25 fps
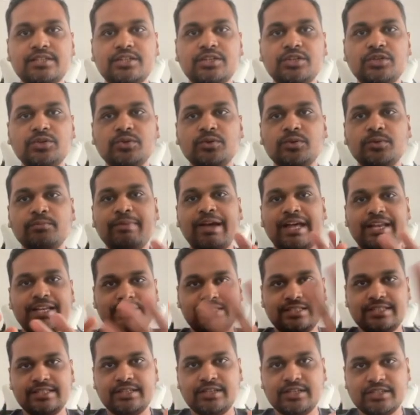to
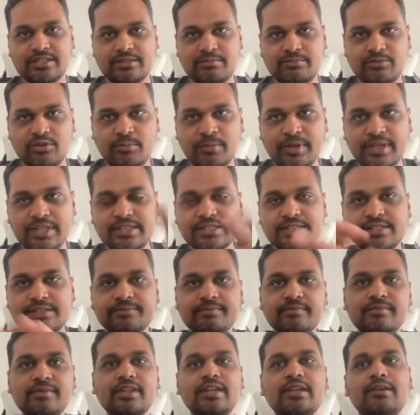manage the custom domains
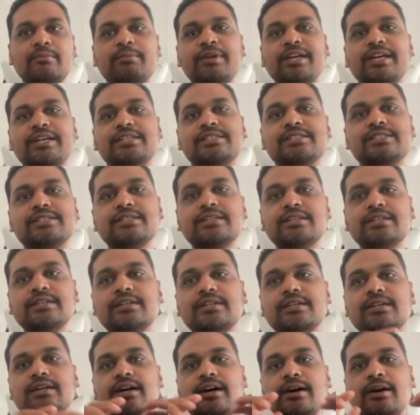because
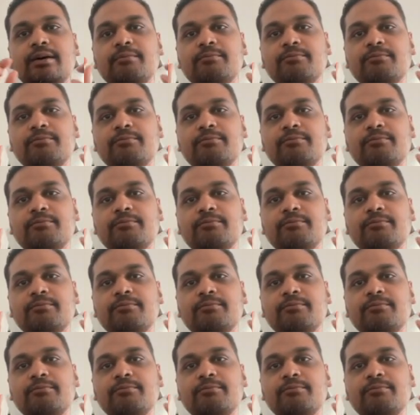uh,